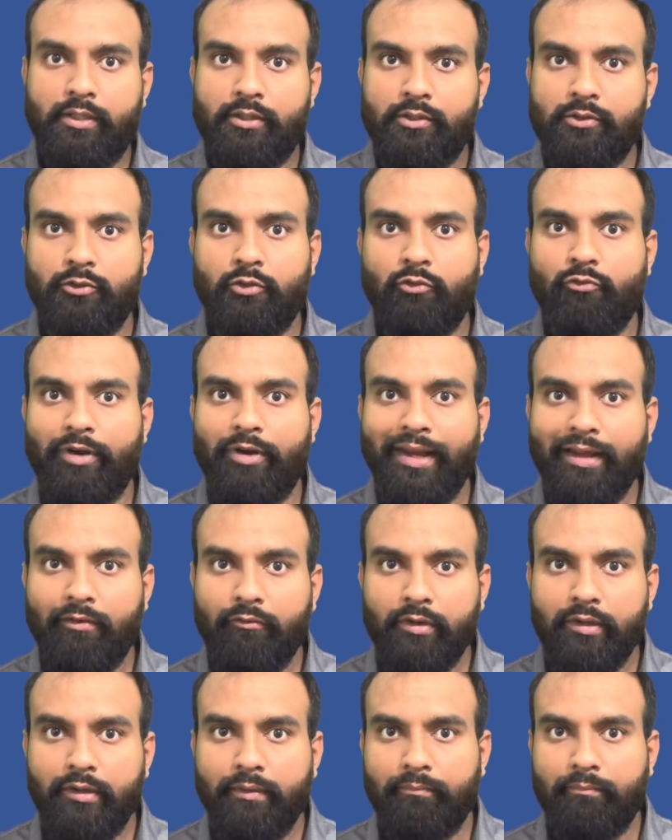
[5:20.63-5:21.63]
So
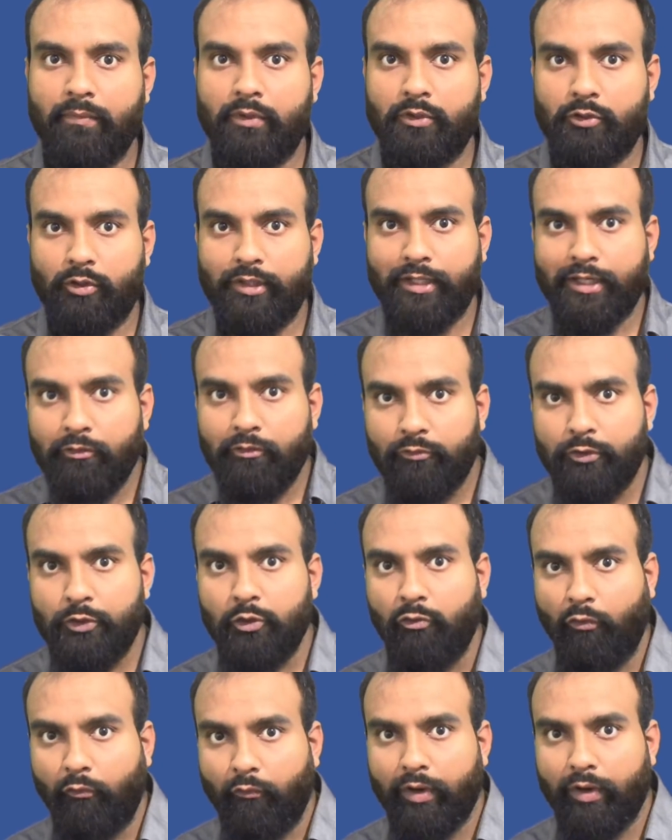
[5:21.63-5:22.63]
if
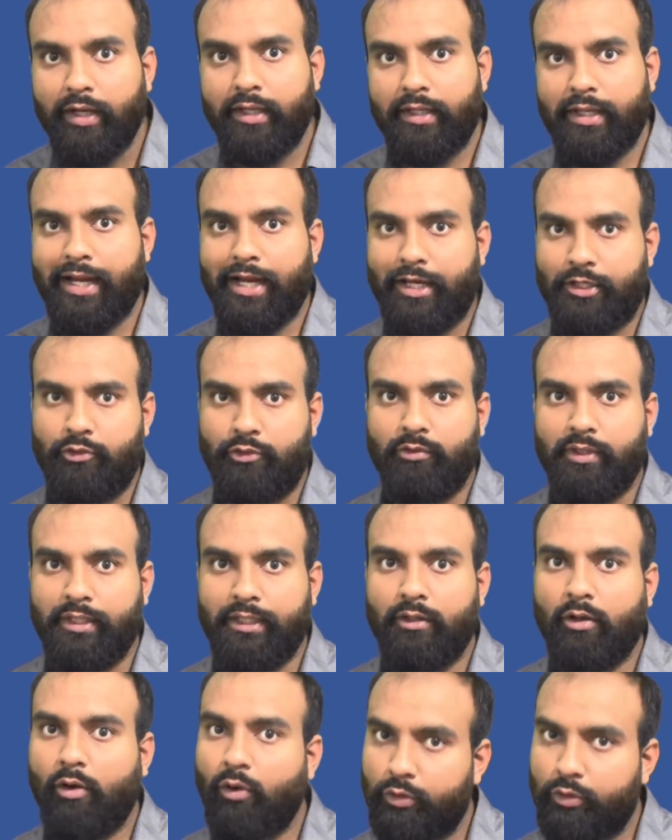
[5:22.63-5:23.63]
you work
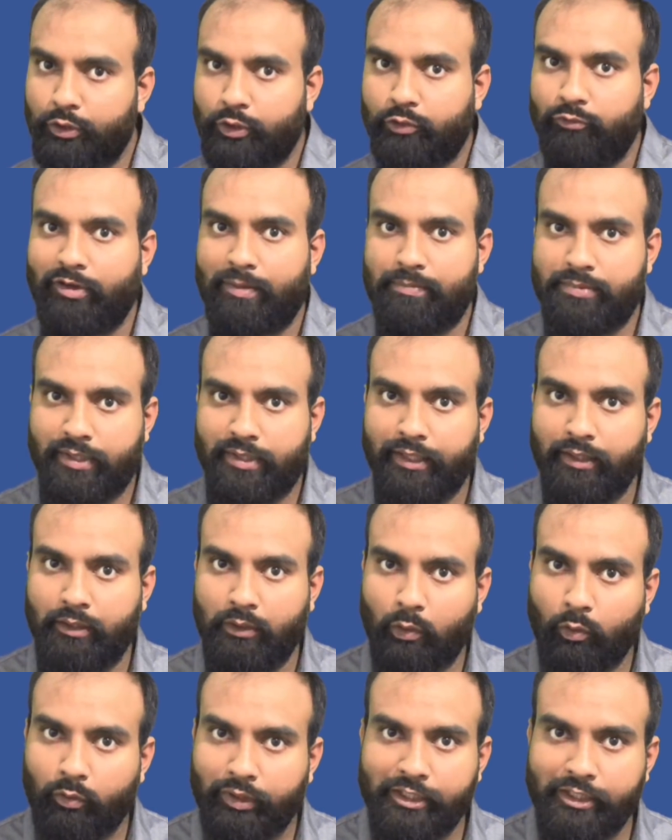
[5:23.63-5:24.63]
actually on your website
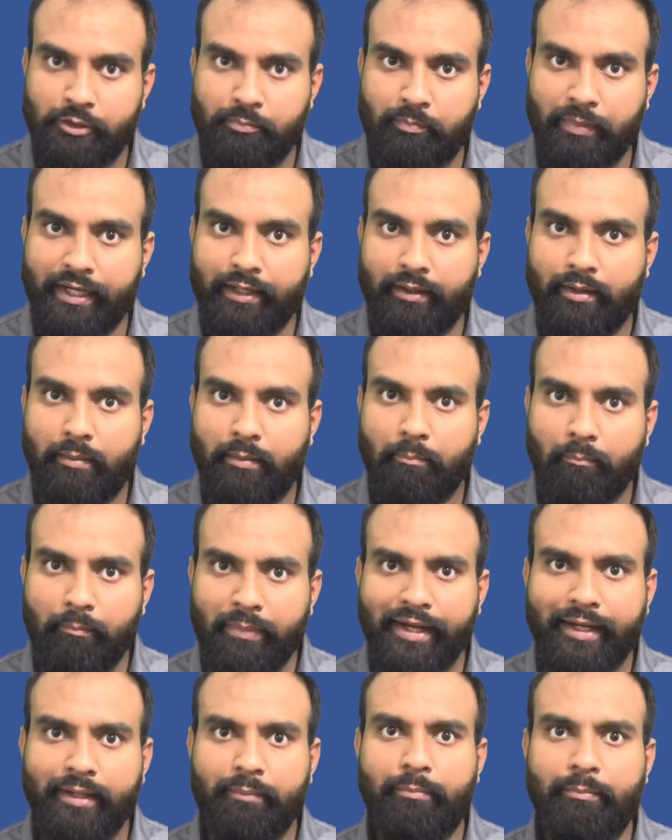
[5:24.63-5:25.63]
loading speed,
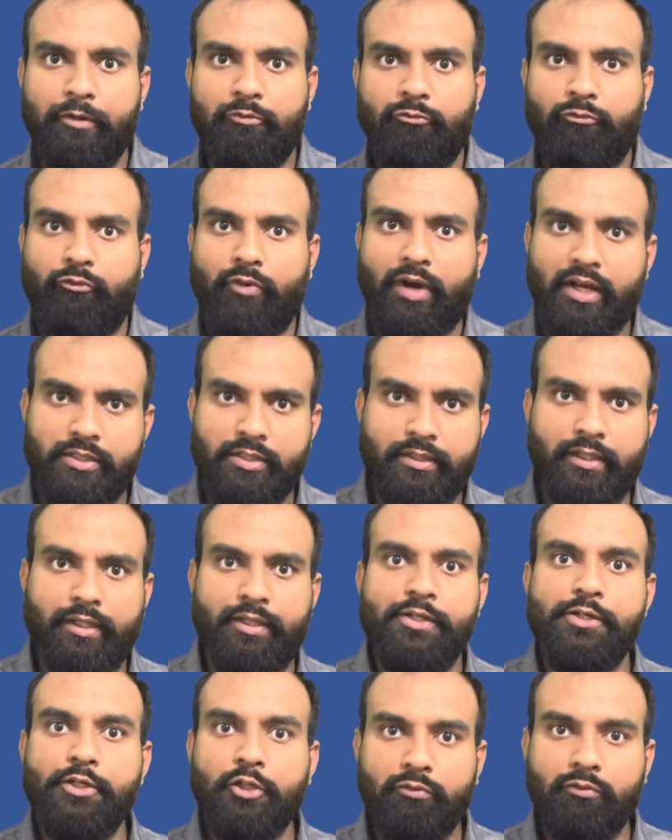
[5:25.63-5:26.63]
make it a bit faster,
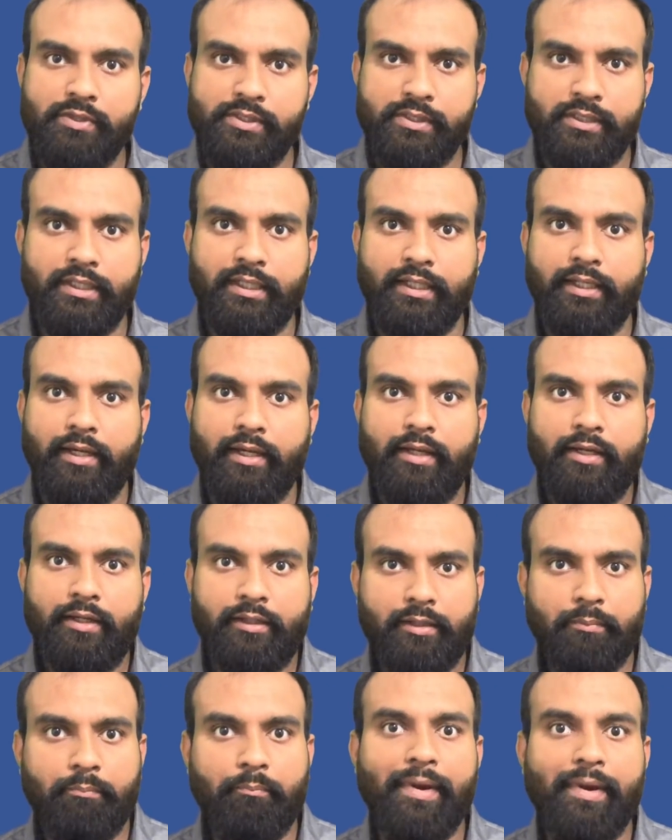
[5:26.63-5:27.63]
you will see
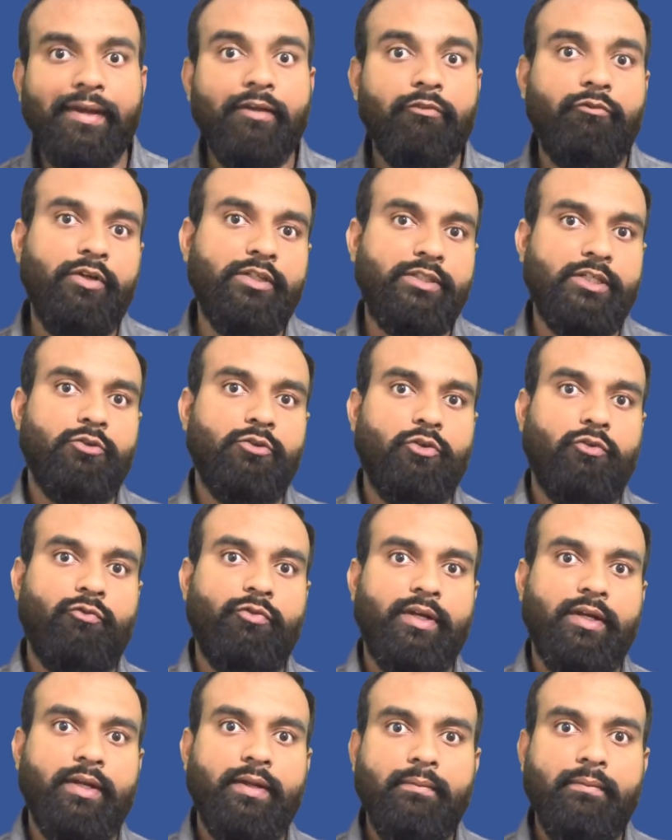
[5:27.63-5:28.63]
the benefits out of
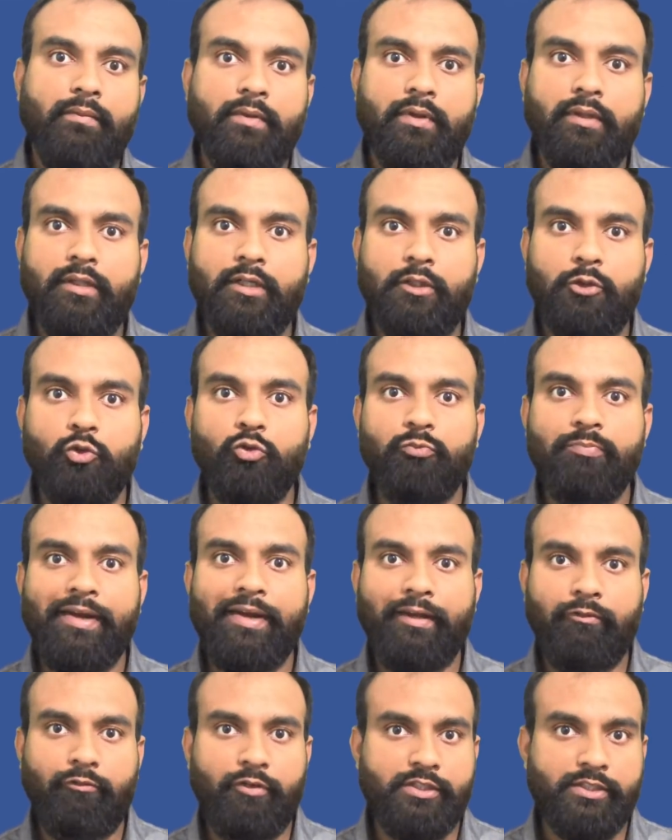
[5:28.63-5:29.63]
it. The two
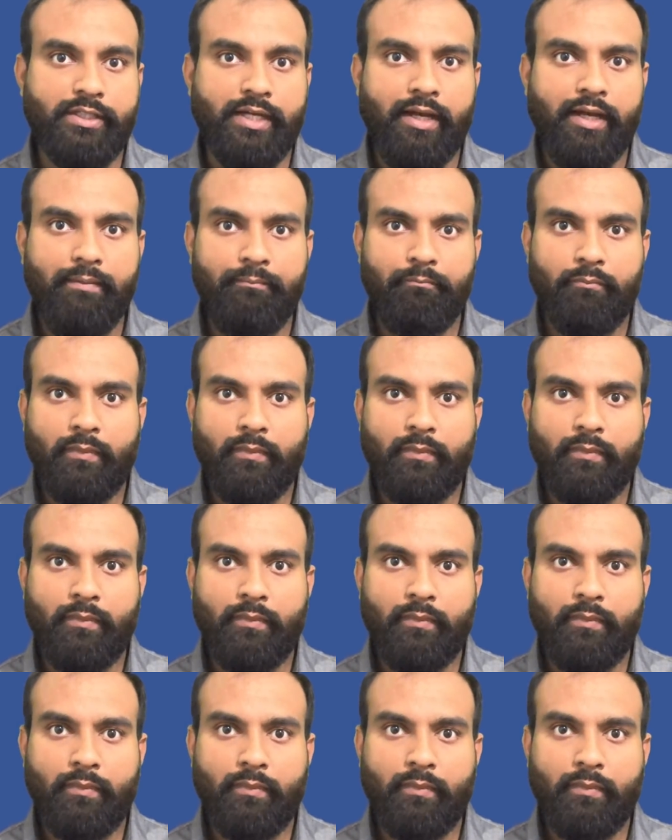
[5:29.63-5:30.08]
benefits are